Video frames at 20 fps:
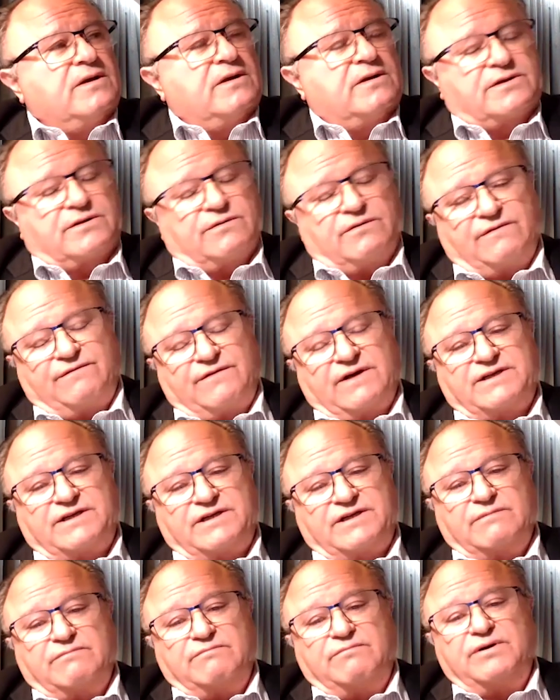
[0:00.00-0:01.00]
to
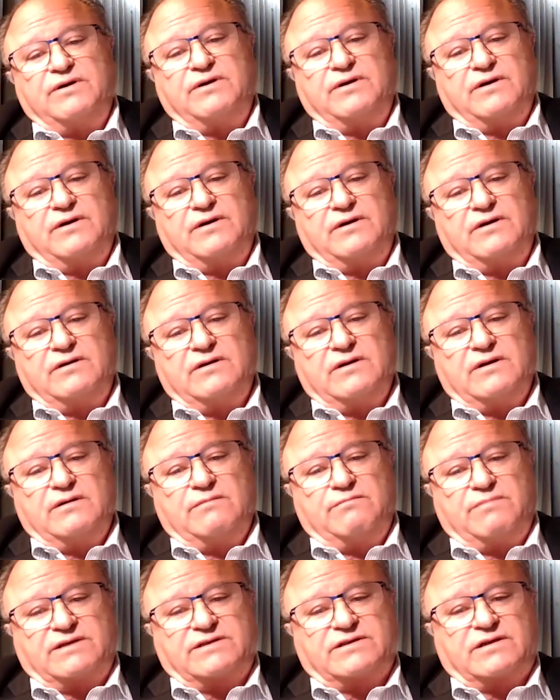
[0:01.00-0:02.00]
invest in birr,
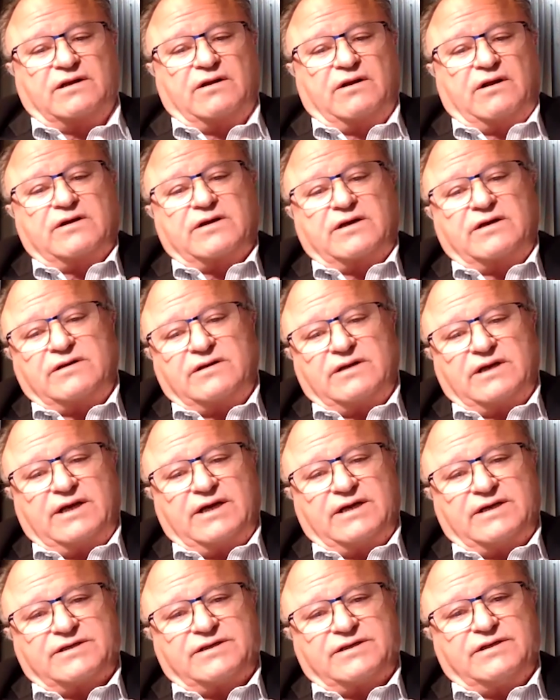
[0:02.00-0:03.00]
but to lock it
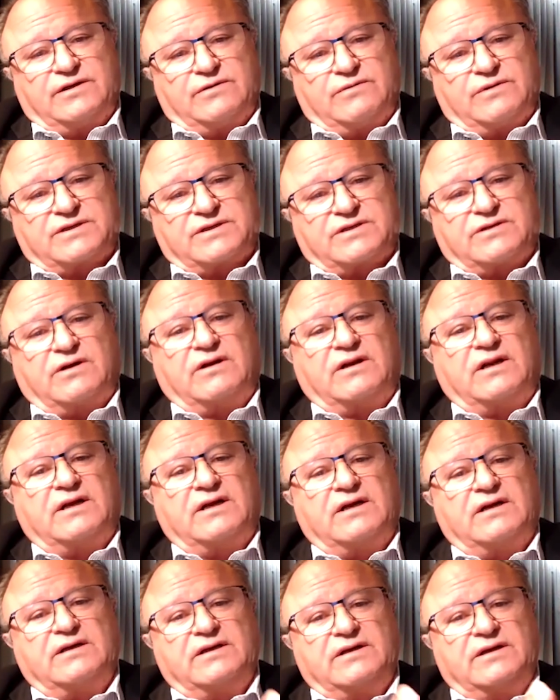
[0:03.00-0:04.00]
against the US
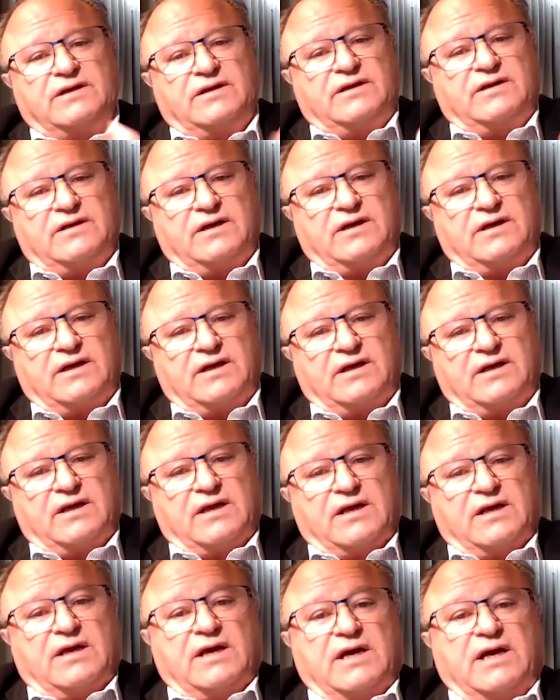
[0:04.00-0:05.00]
dollar.
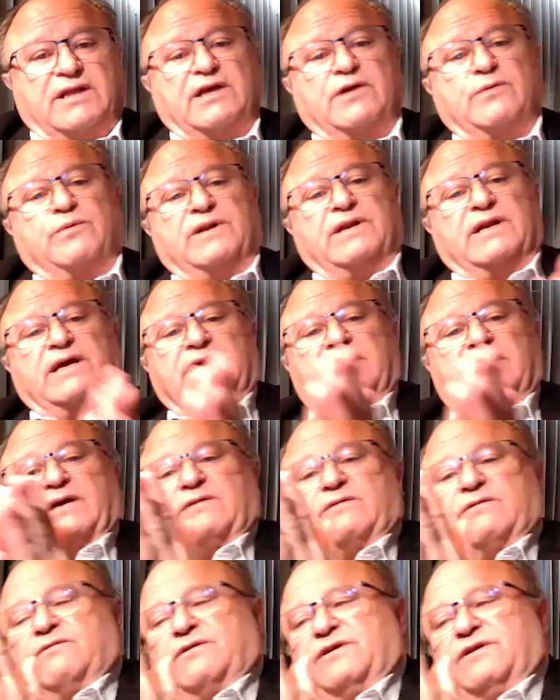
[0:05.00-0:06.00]
And then when they
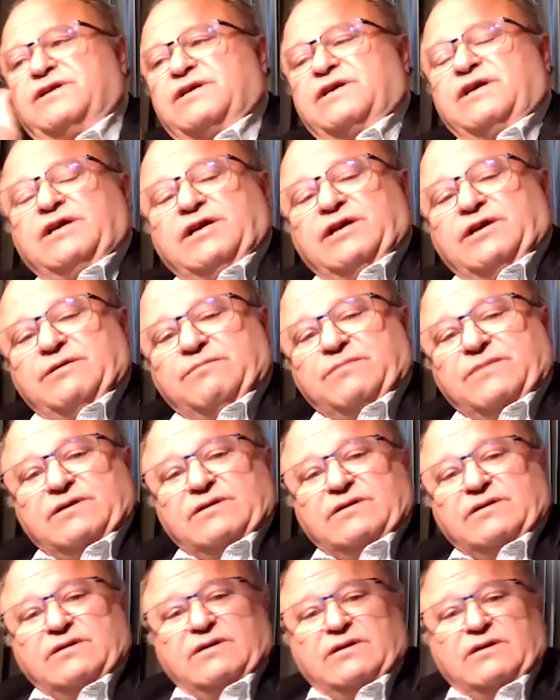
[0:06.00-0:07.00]
get
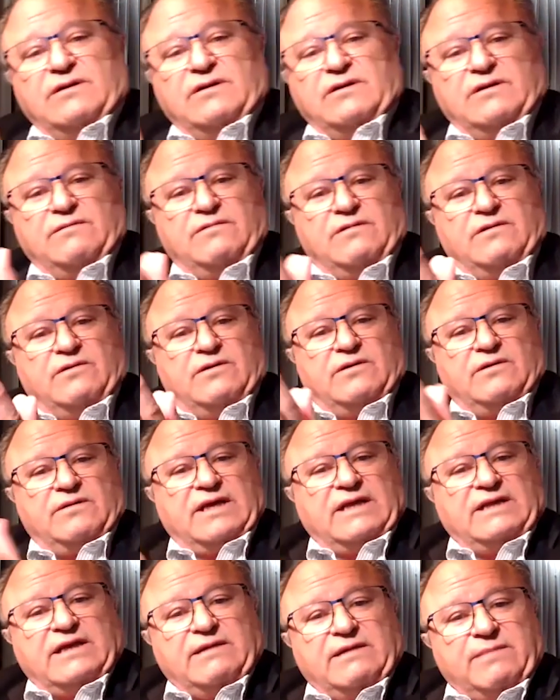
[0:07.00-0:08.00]
redeemed,
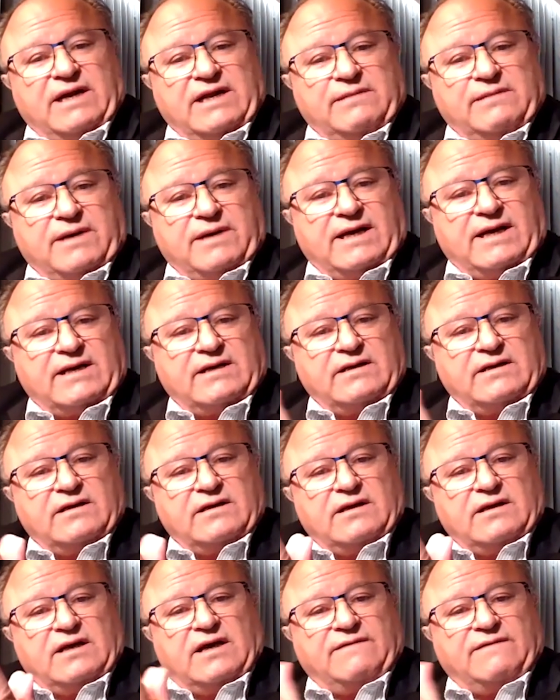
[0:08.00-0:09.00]
get their money back
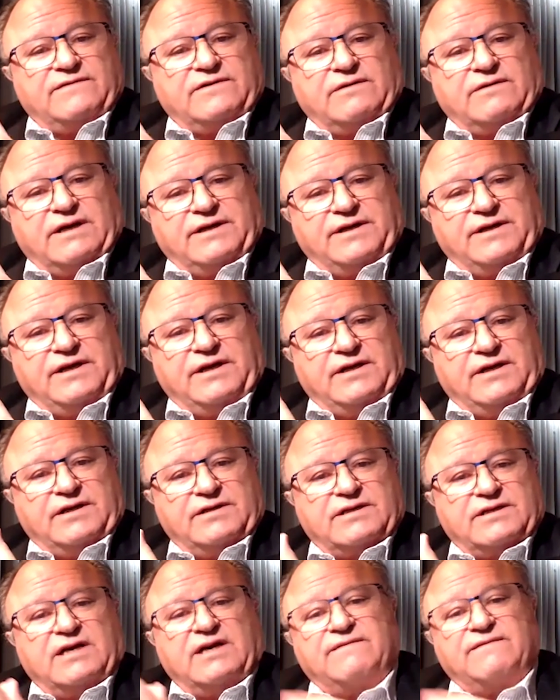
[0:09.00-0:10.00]
after 8
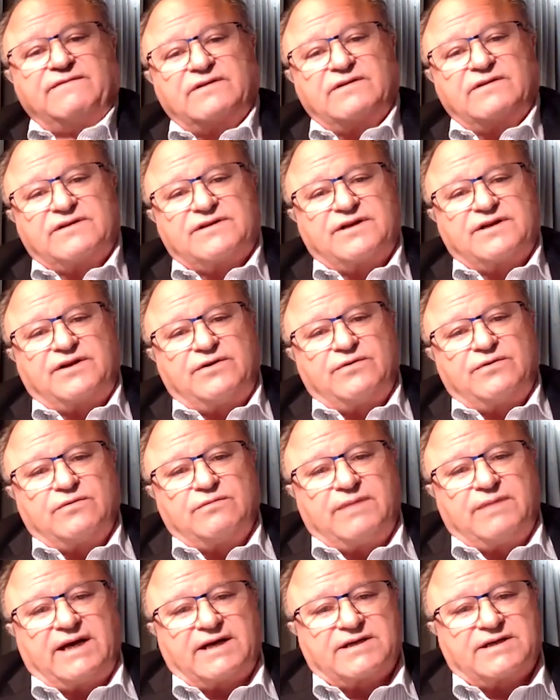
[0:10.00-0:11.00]
years, after the
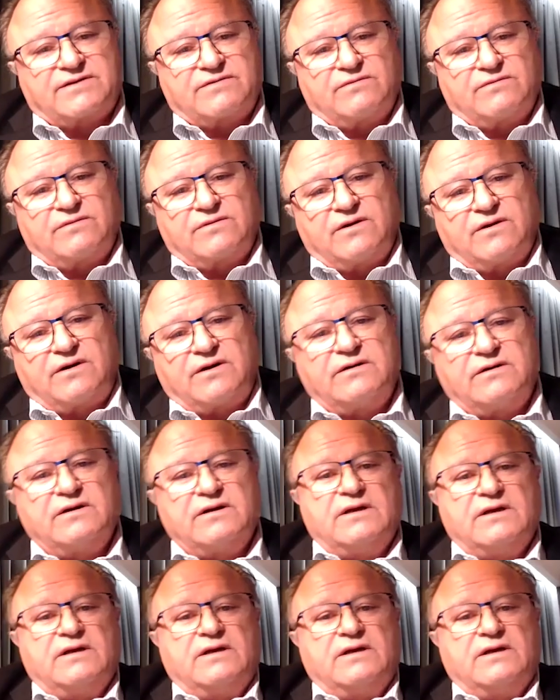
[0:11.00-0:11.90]
secured banks are all gone,